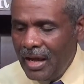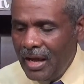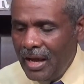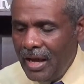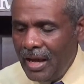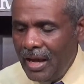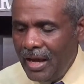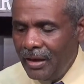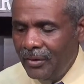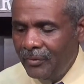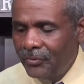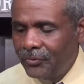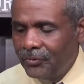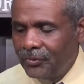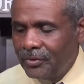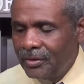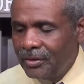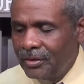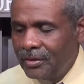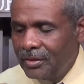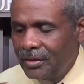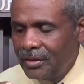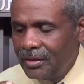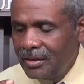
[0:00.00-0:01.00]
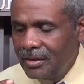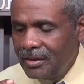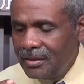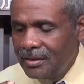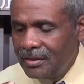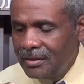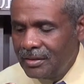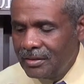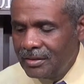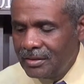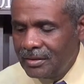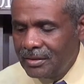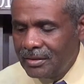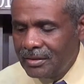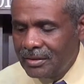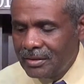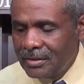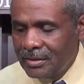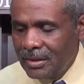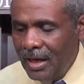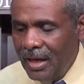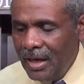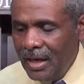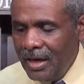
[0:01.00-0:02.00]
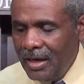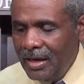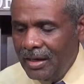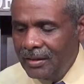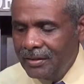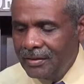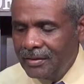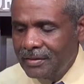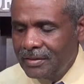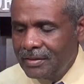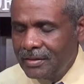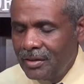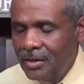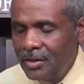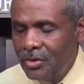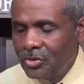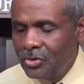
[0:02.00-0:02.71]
after signs.